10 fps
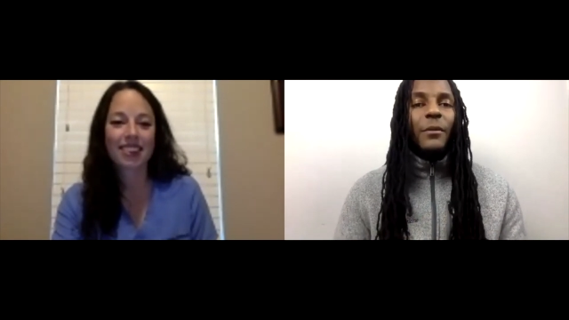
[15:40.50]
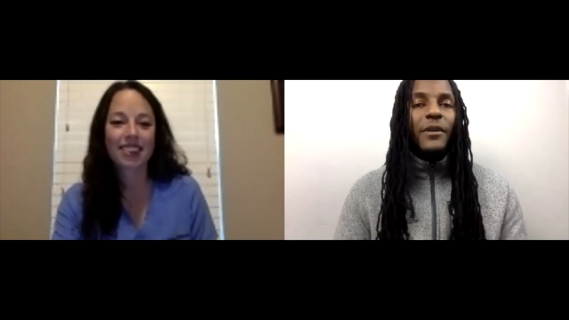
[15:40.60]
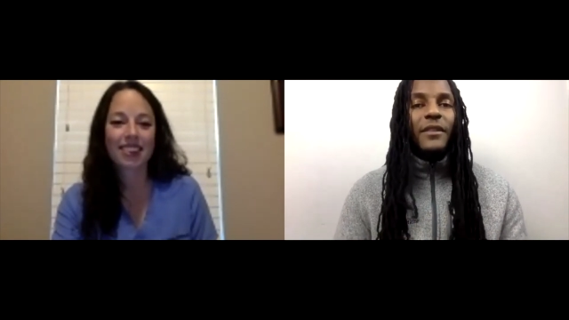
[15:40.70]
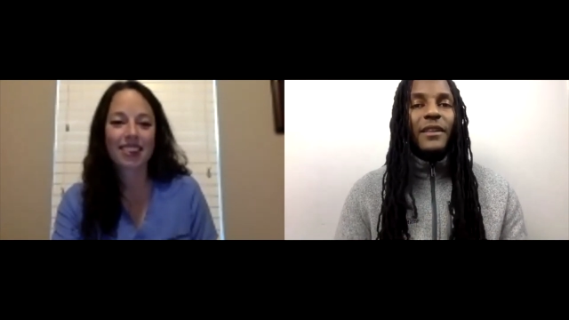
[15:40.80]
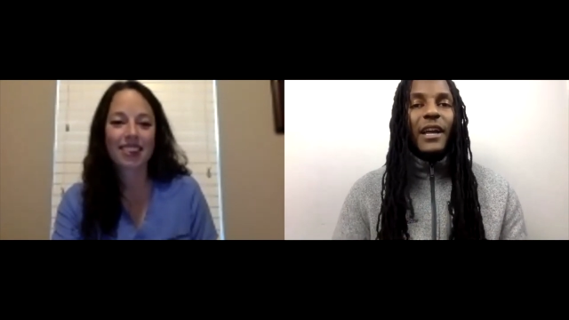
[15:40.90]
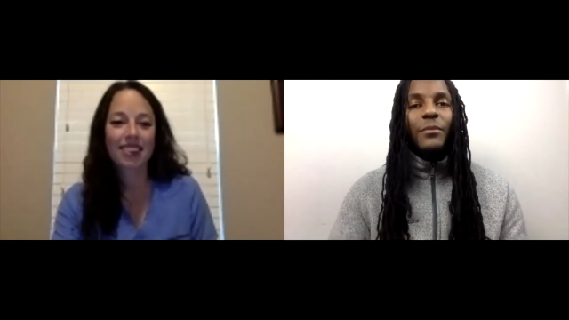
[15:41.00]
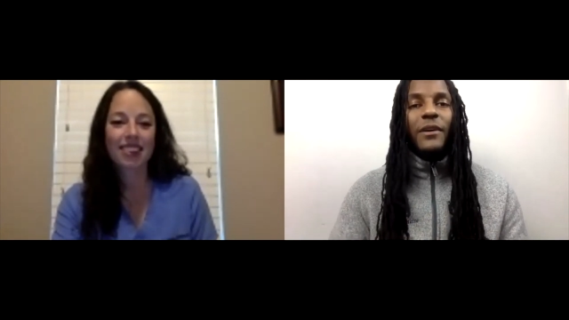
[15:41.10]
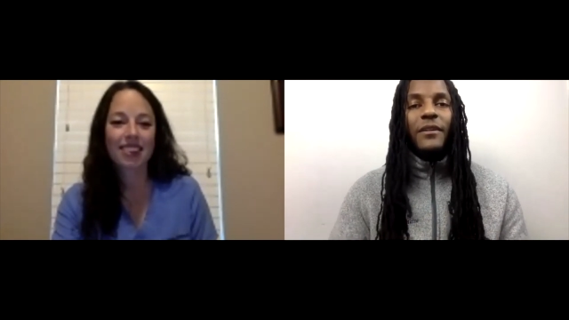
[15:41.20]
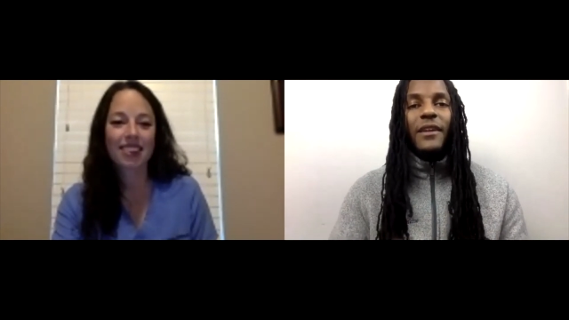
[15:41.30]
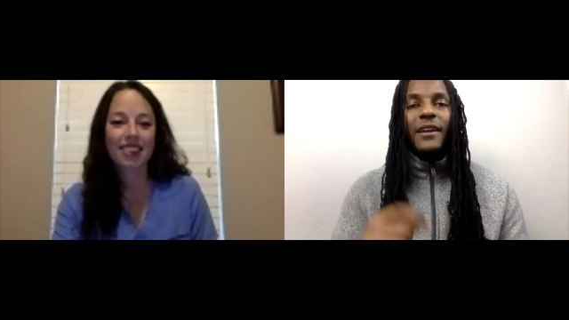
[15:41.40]
Speaker 1: button, the like
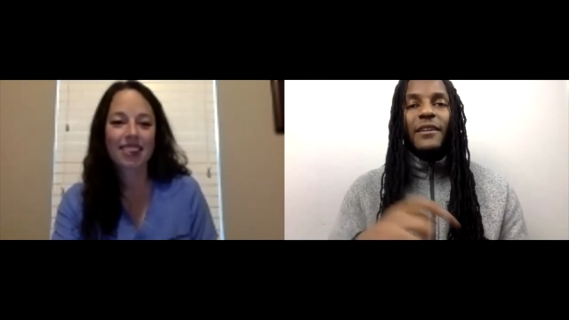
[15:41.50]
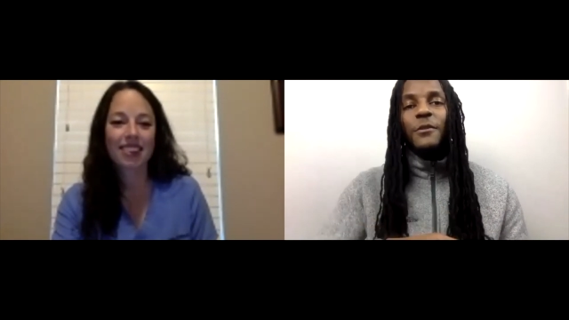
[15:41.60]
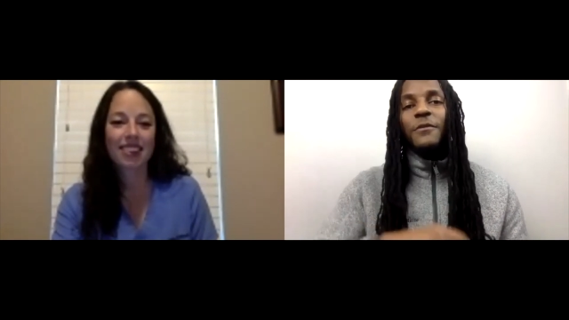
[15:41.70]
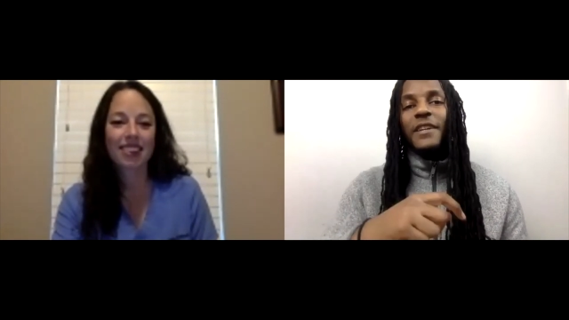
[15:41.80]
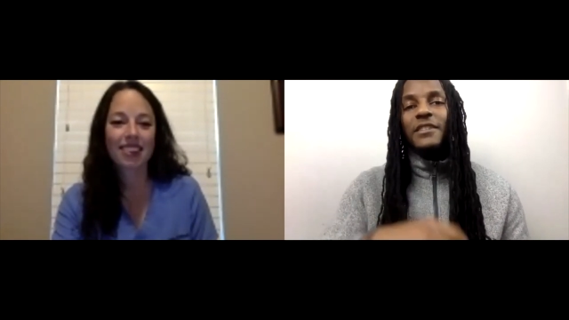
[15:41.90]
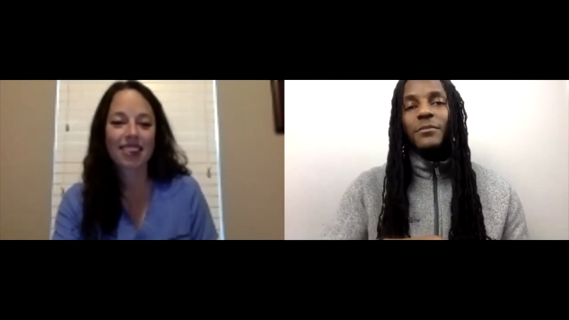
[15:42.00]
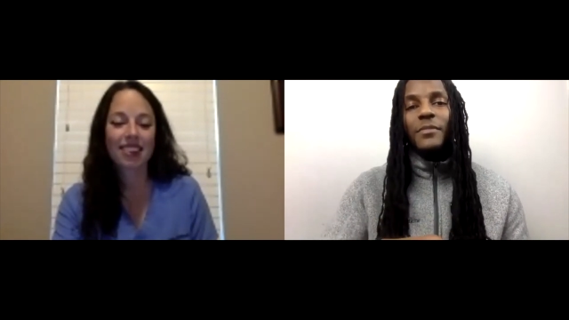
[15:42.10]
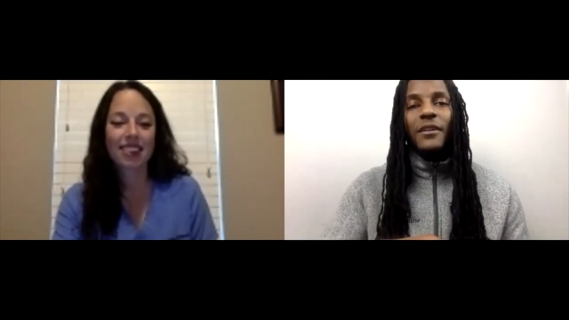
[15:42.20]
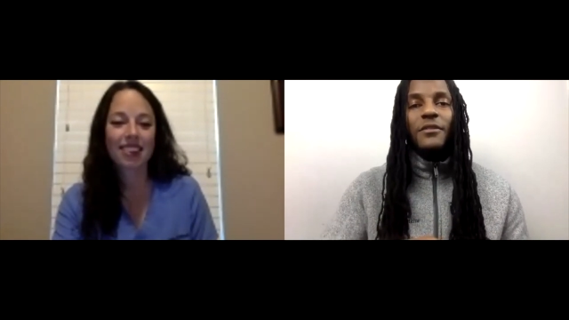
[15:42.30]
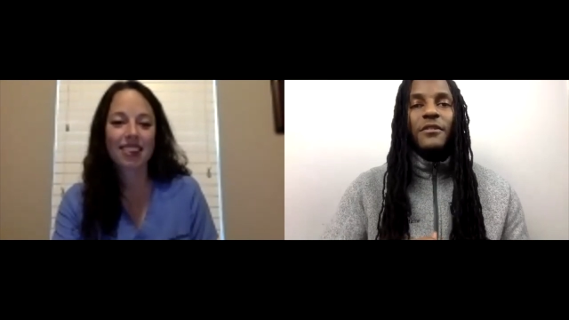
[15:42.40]
button, and the notification
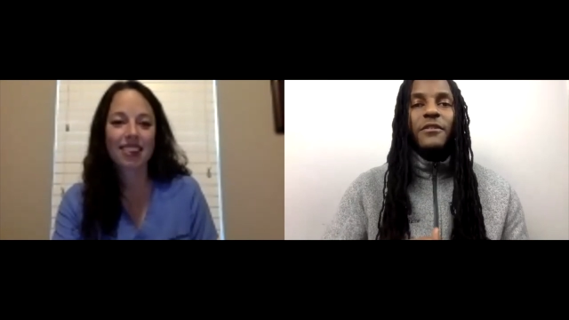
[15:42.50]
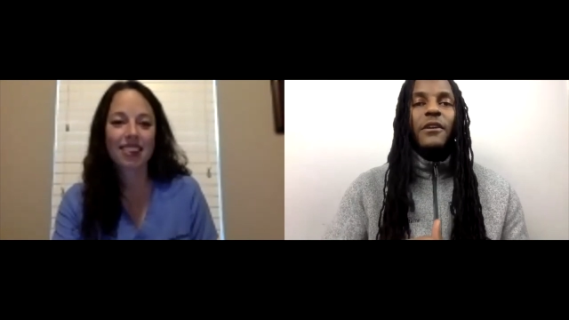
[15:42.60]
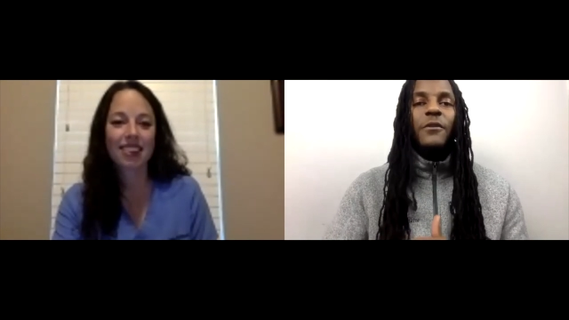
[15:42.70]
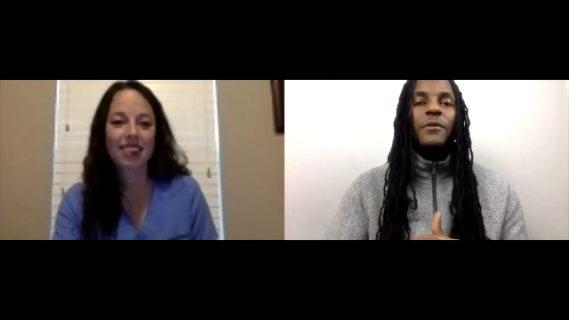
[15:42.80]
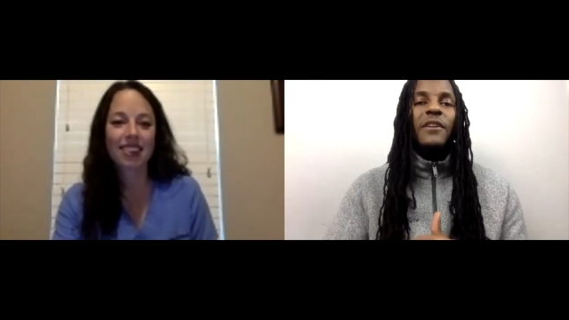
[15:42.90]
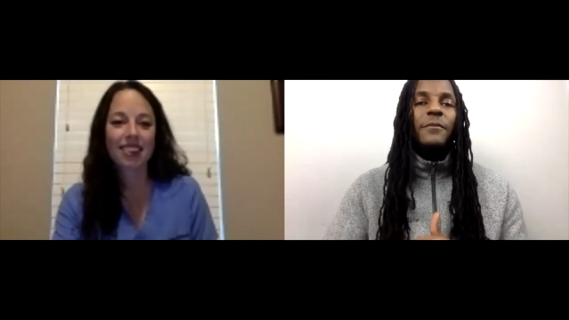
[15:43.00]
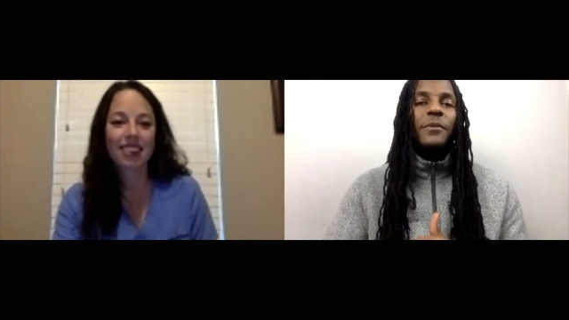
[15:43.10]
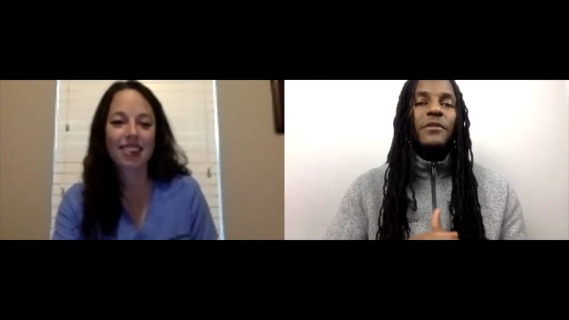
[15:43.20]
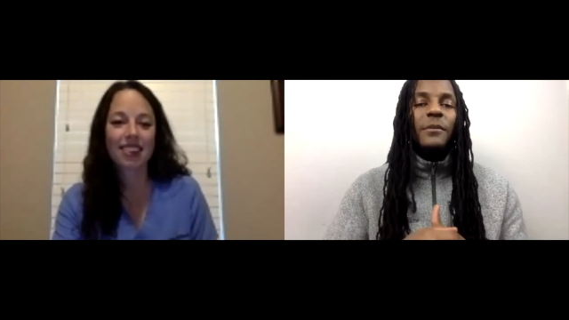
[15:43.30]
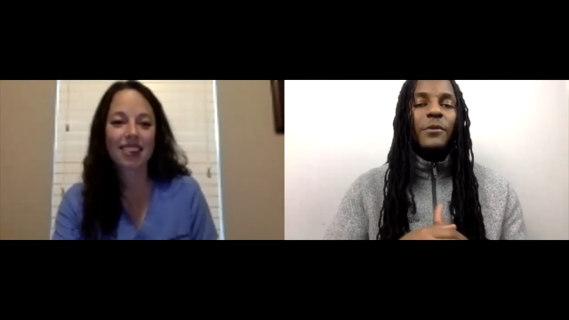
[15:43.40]
bell so you know whenever we
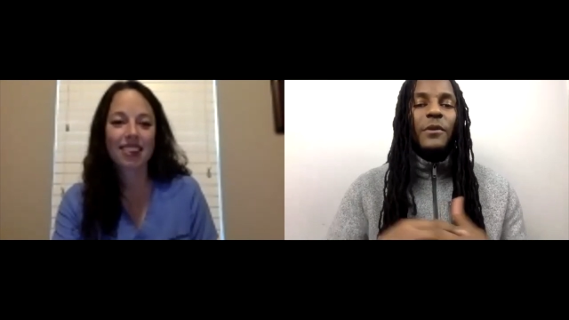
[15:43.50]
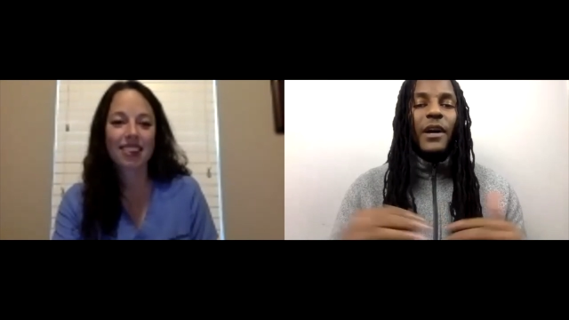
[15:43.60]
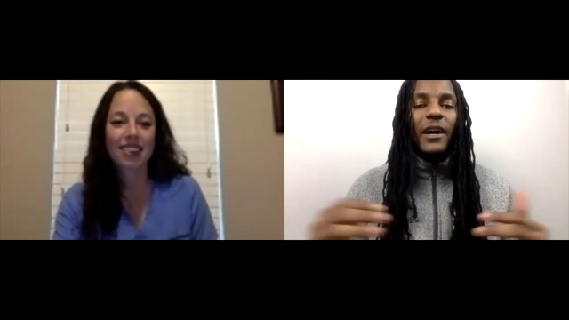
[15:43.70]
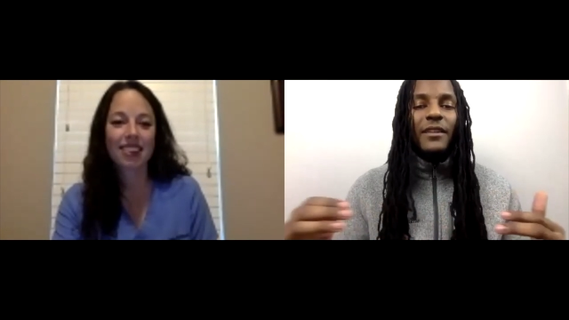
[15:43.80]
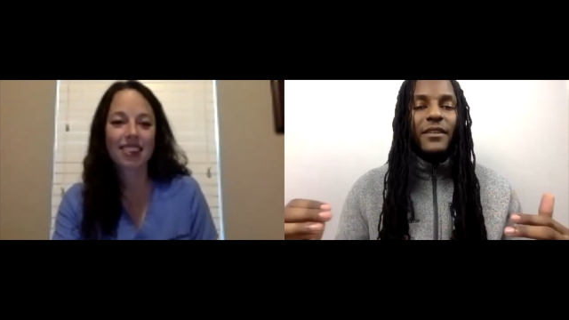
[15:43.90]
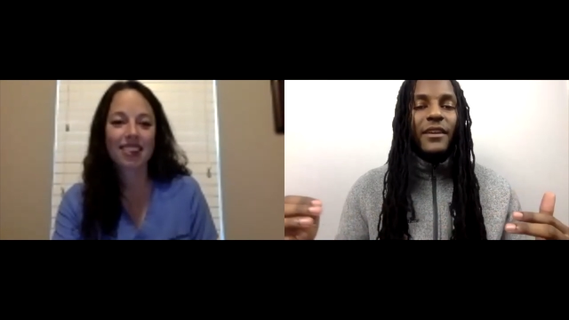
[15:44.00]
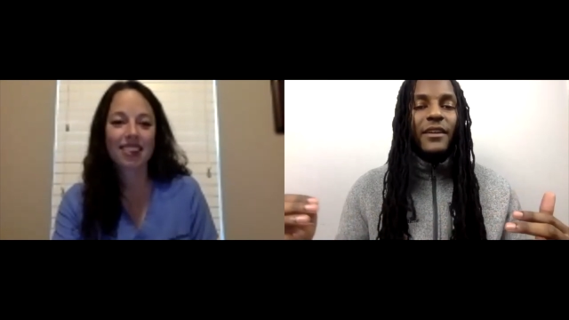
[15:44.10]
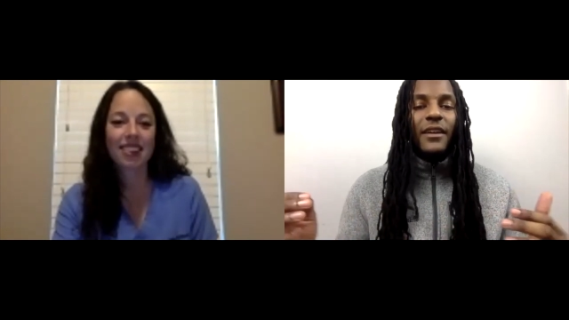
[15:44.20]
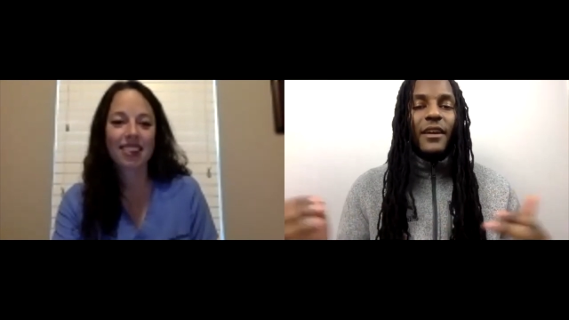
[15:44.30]
post up new content.